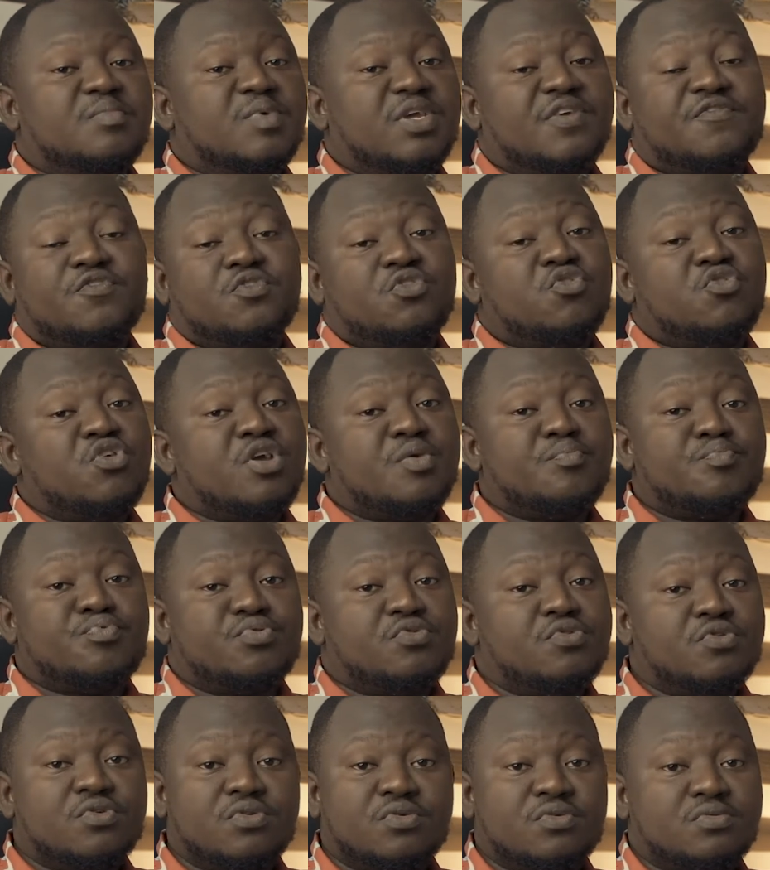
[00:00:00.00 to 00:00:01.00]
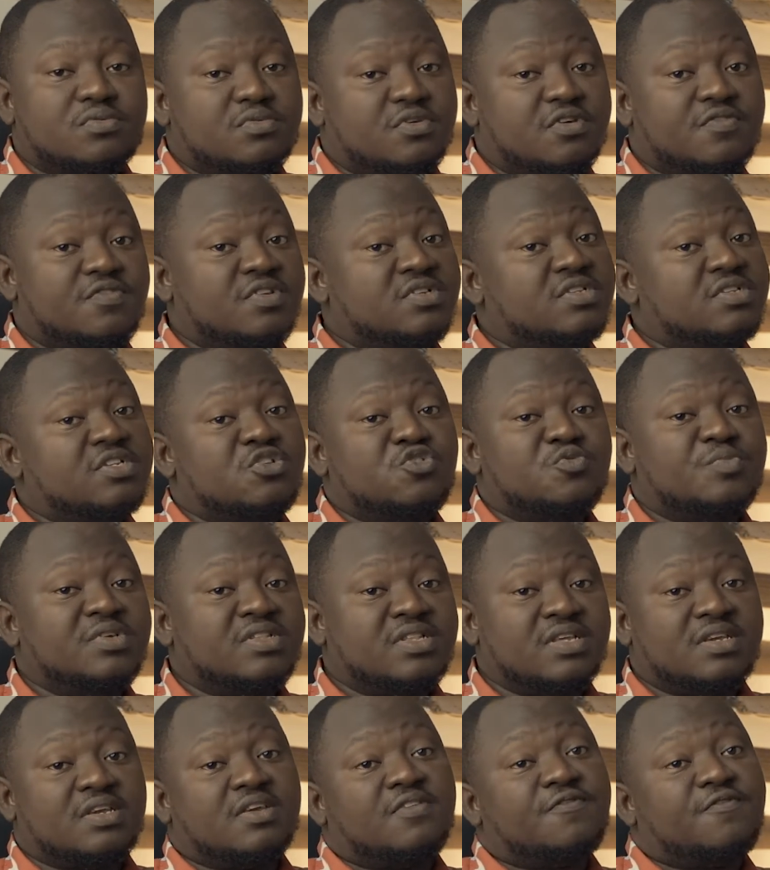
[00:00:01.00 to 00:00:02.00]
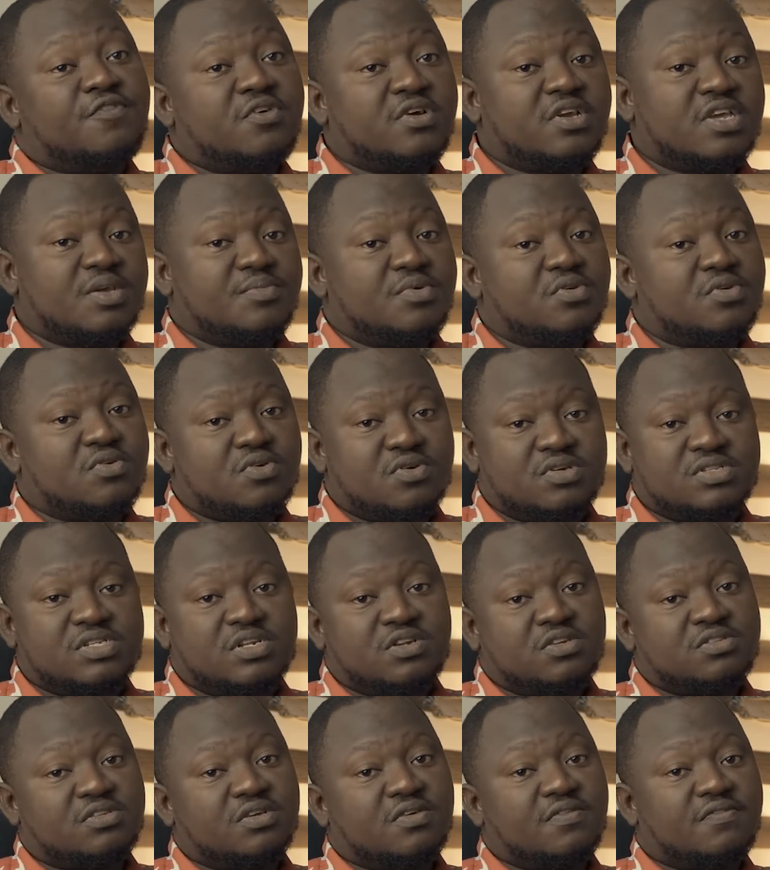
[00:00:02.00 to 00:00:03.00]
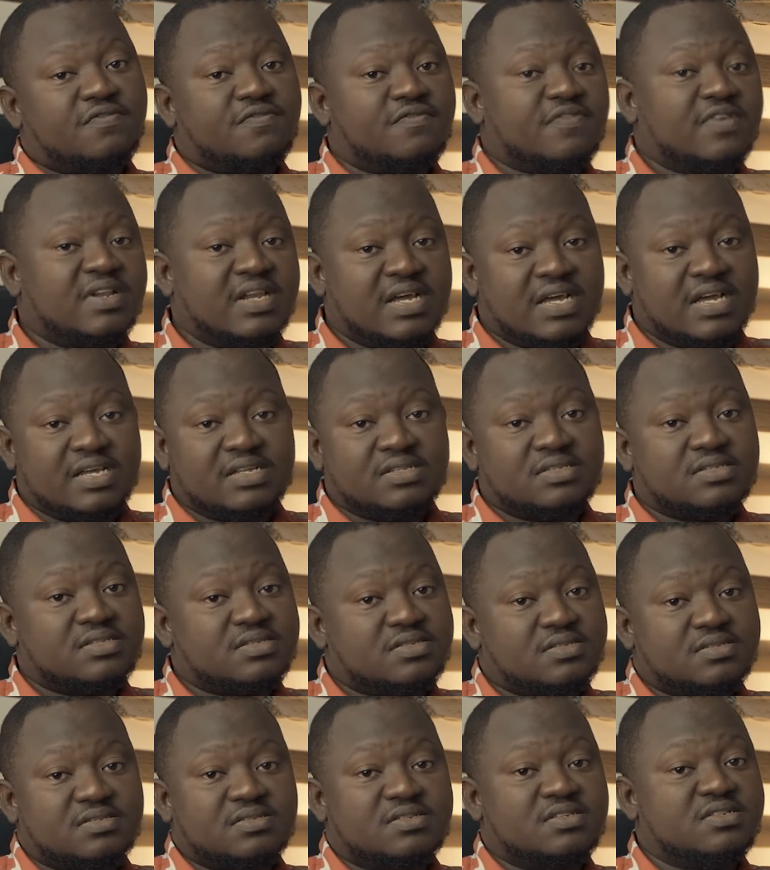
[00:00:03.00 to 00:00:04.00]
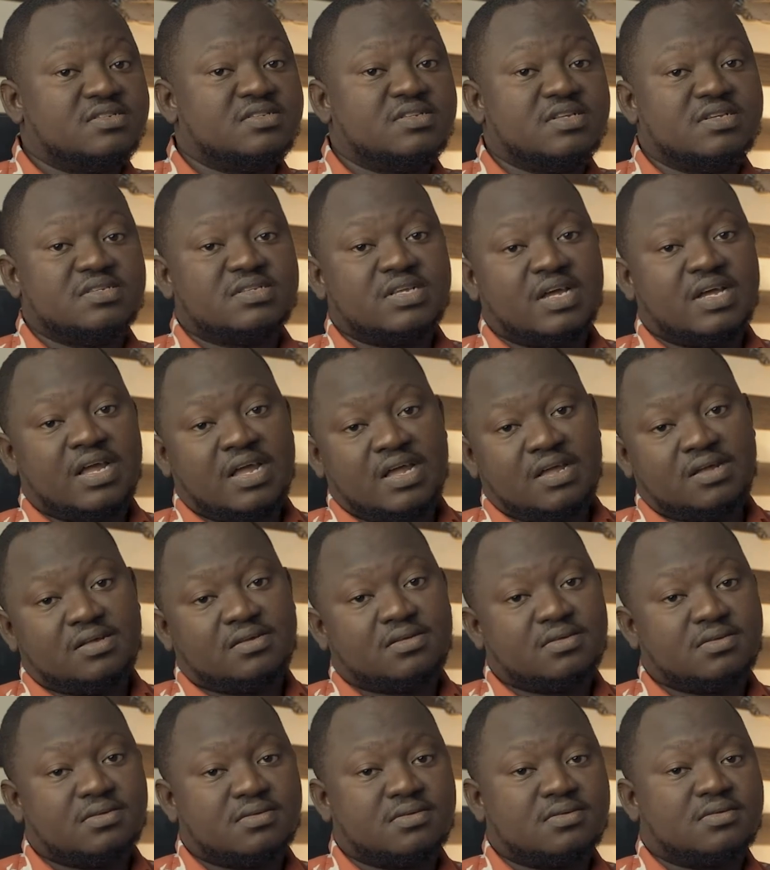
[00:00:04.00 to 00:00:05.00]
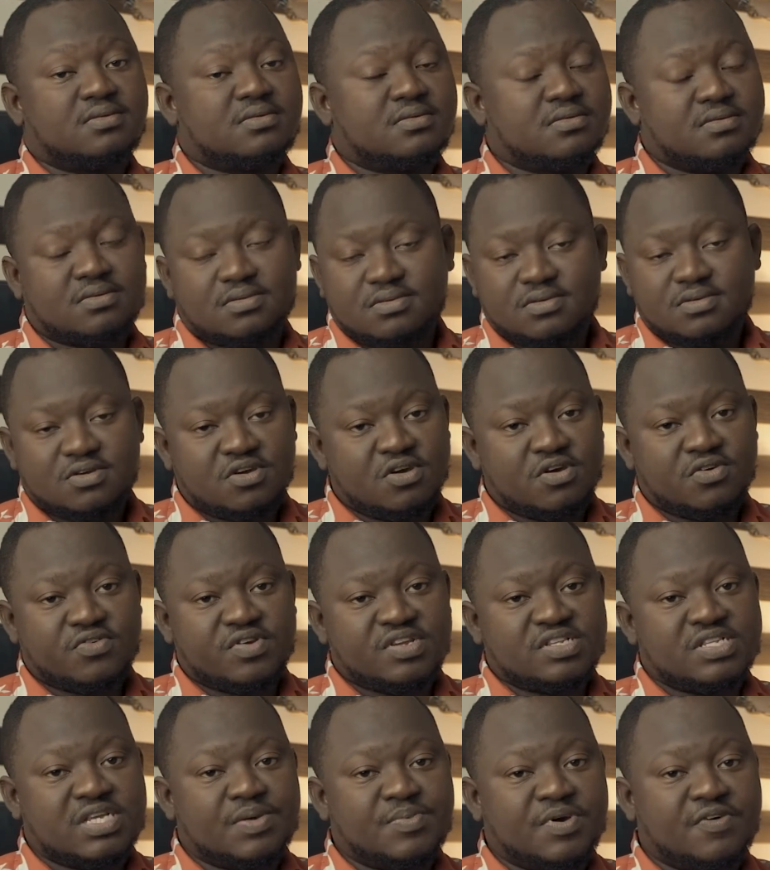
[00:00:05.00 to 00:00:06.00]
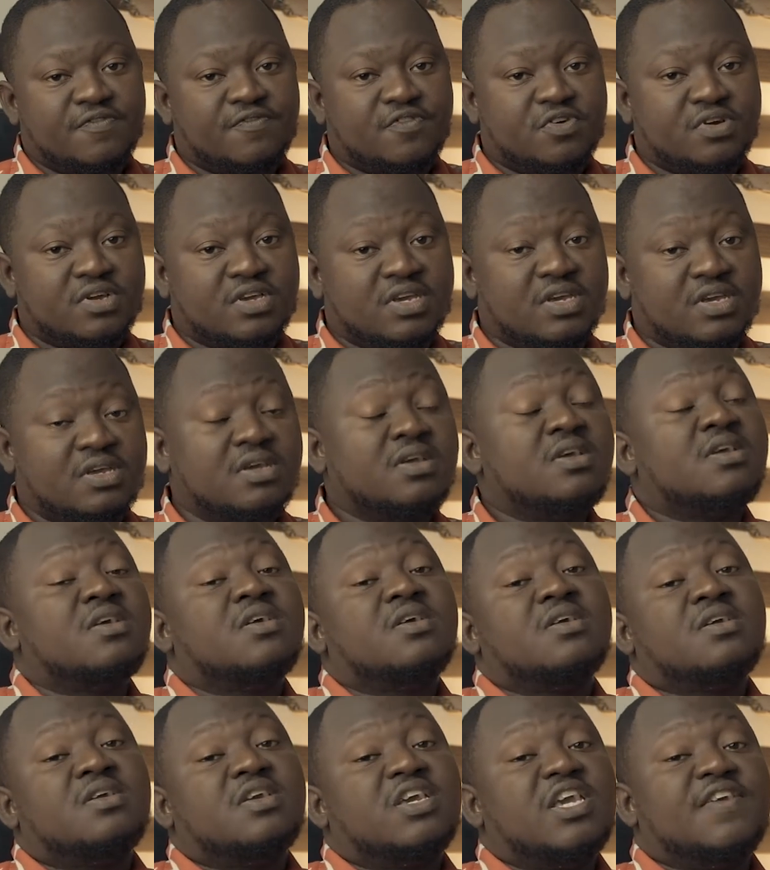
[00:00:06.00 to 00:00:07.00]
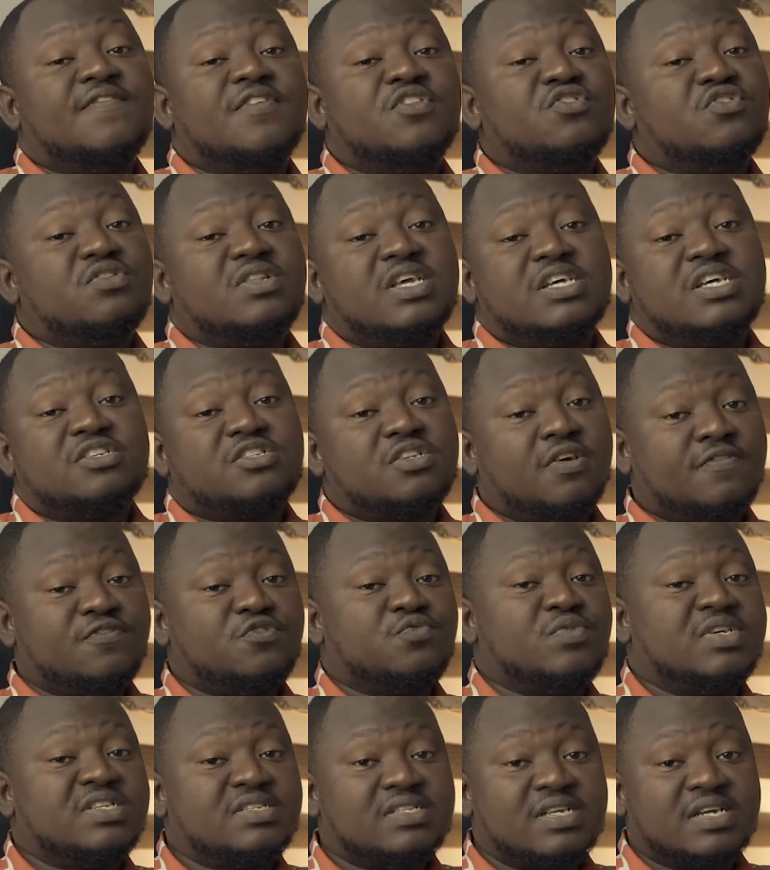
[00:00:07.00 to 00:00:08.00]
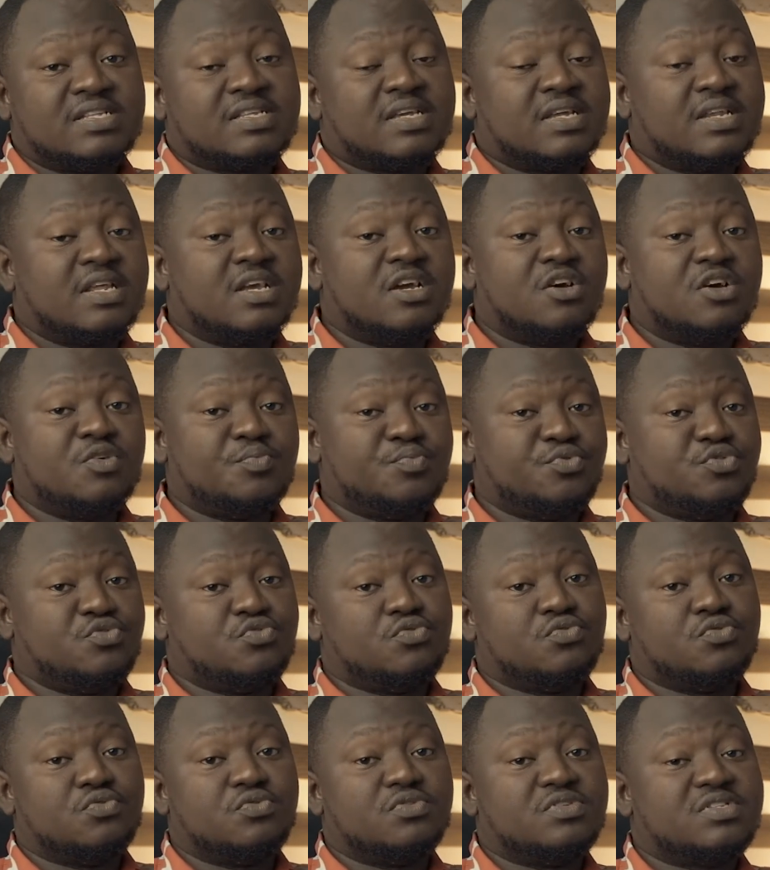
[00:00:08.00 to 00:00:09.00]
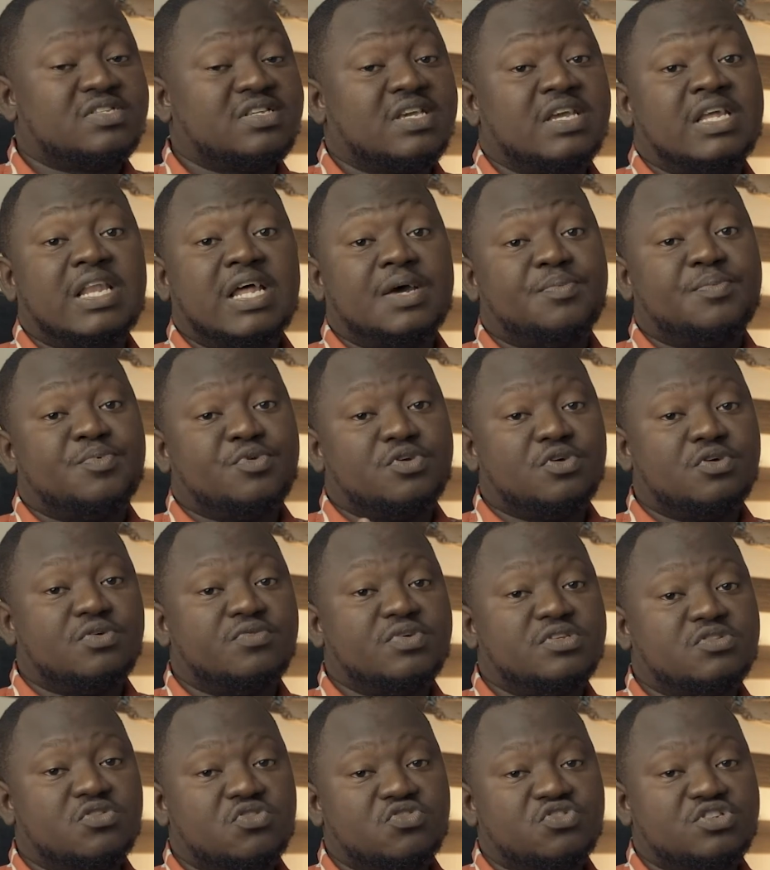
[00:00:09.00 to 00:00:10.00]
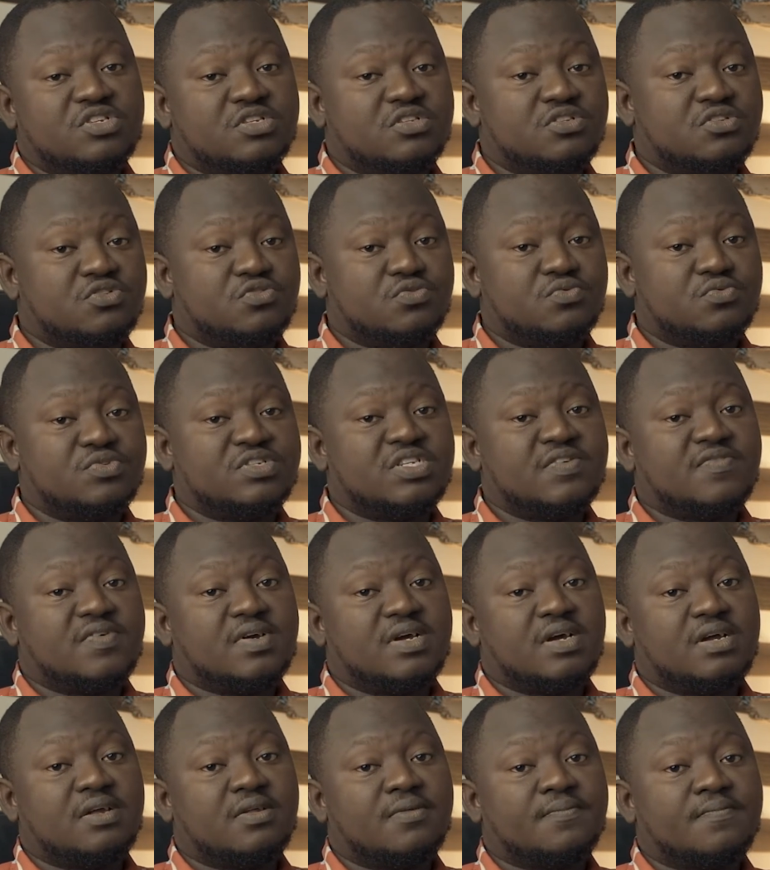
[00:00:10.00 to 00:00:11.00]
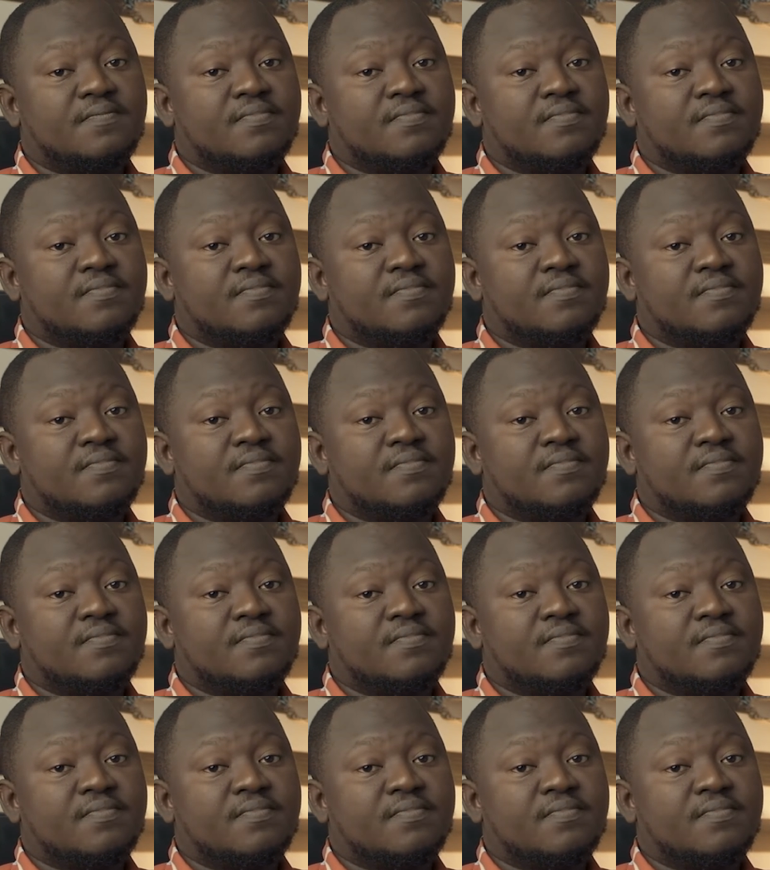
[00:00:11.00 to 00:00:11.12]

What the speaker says: If you're going pro, obviously you'll be thinking 4K because a lot of clients these days are all crazy about 4K. Even though there are softwares that can help you scale up your resolutions to whichever